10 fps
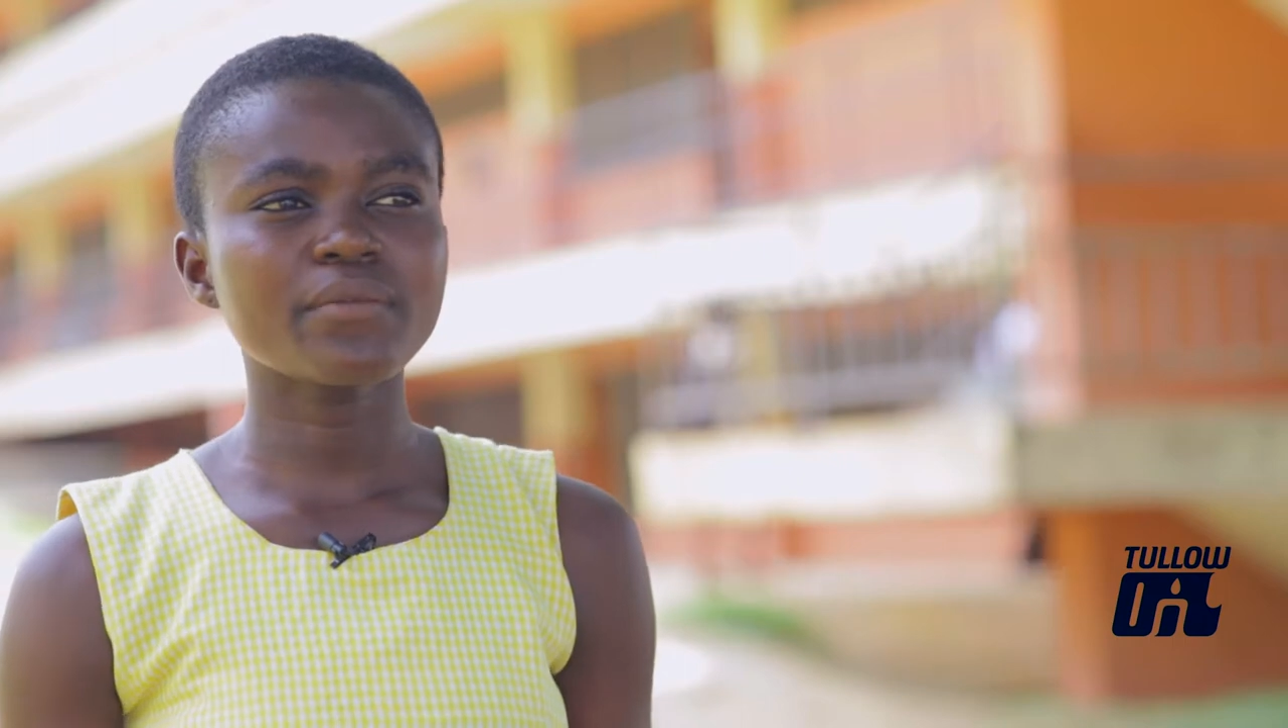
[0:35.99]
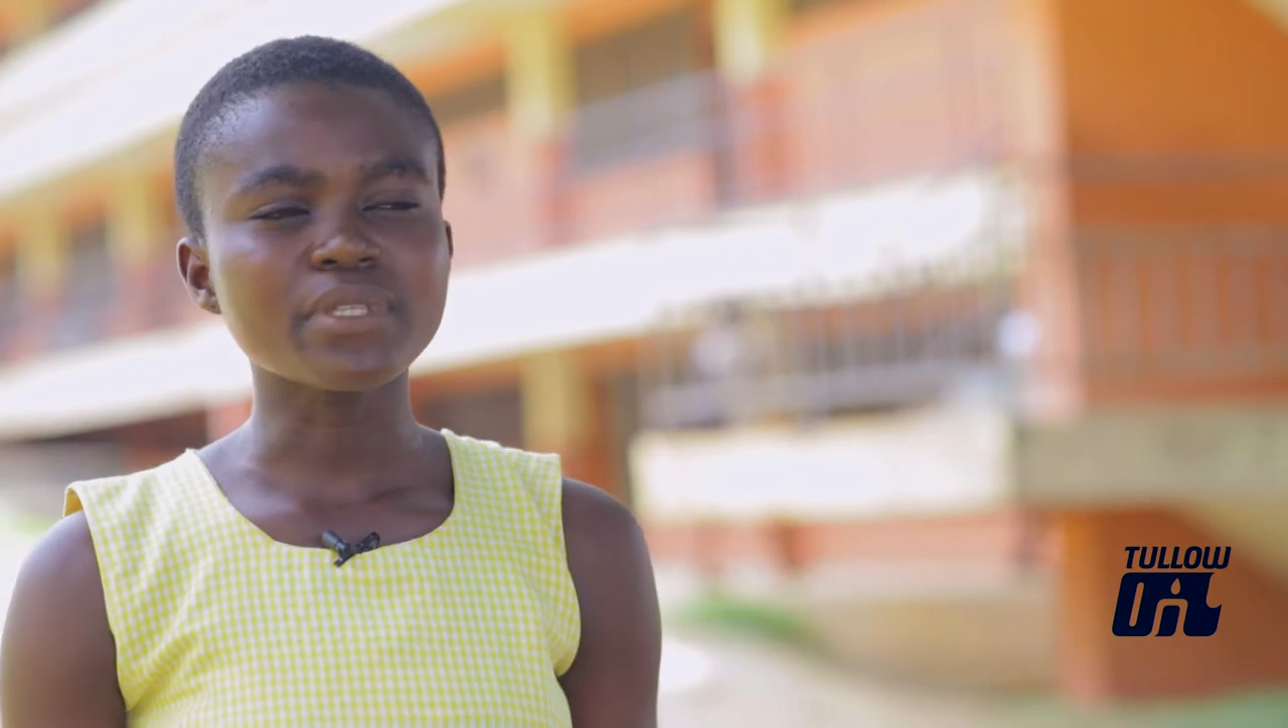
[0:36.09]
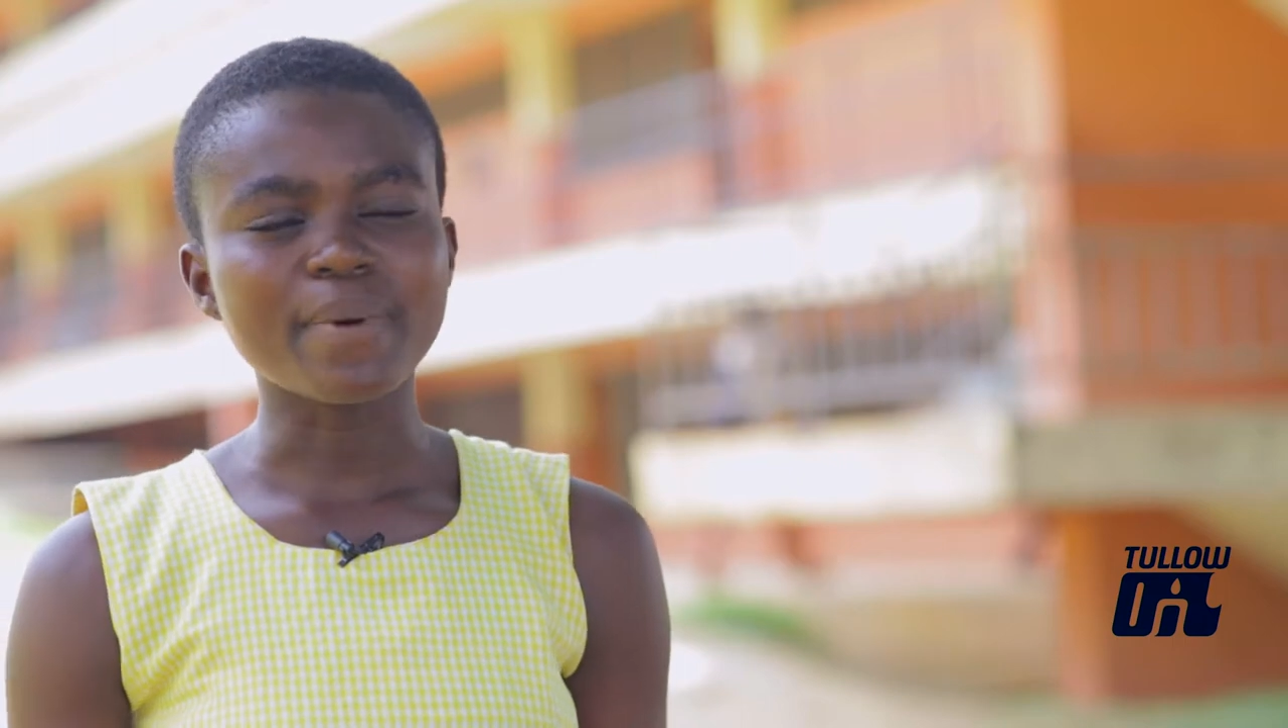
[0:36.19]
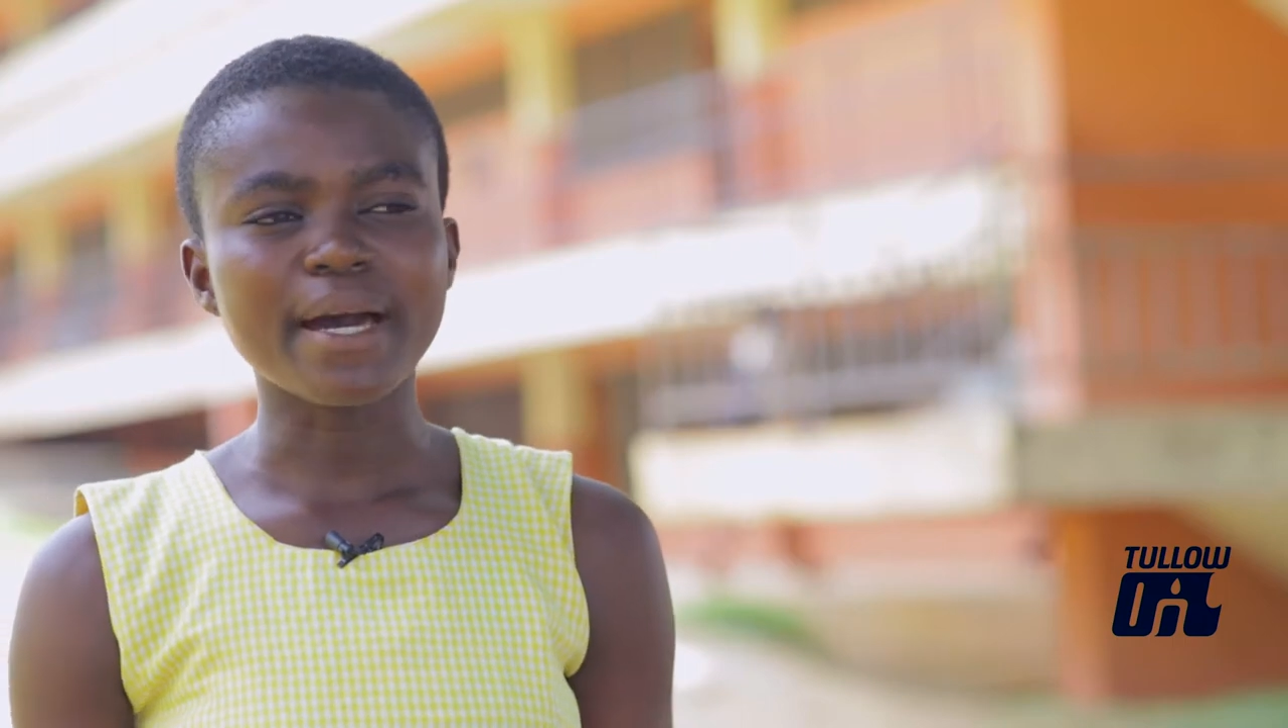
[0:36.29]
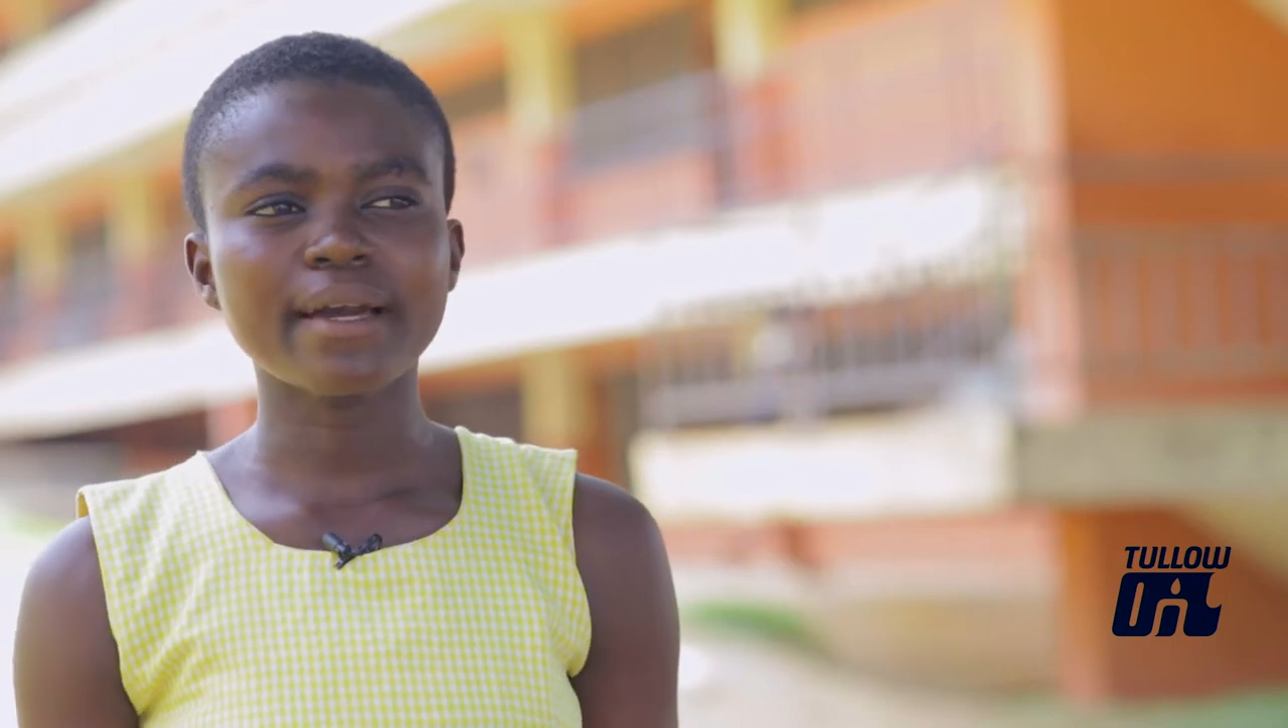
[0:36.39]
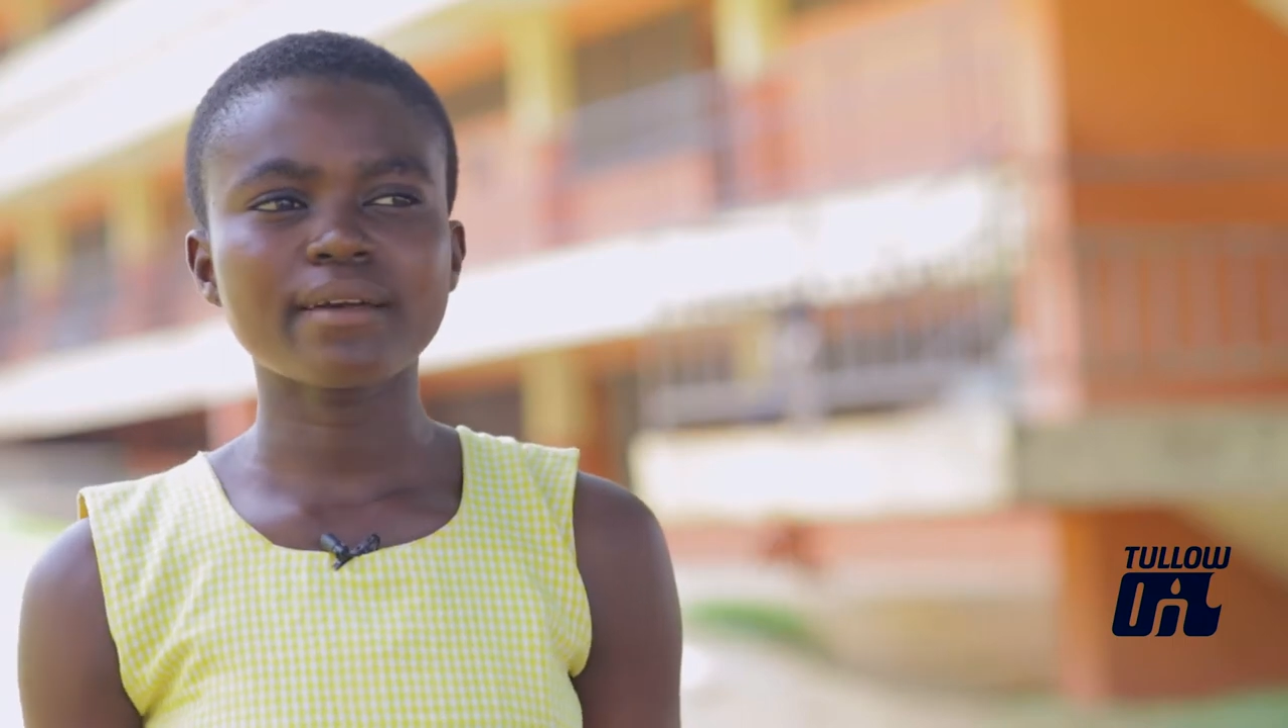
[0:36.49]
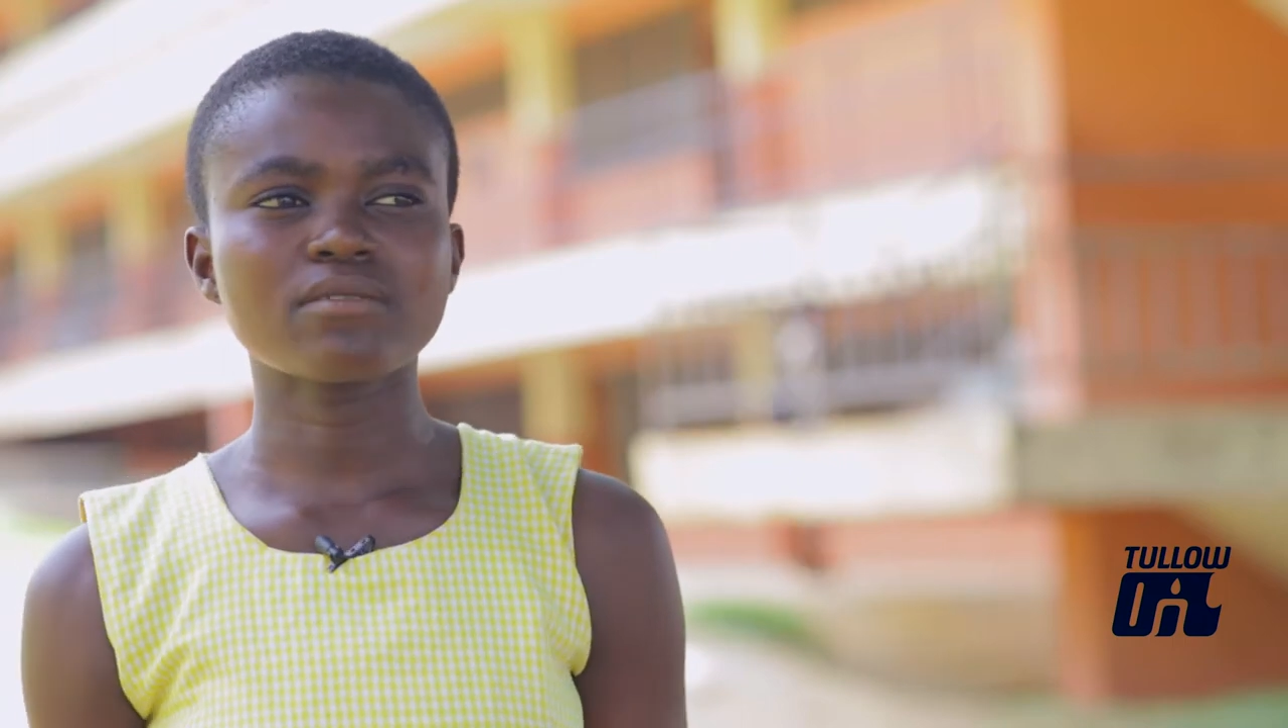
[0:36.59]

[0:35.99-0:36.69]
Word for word: with my uncle,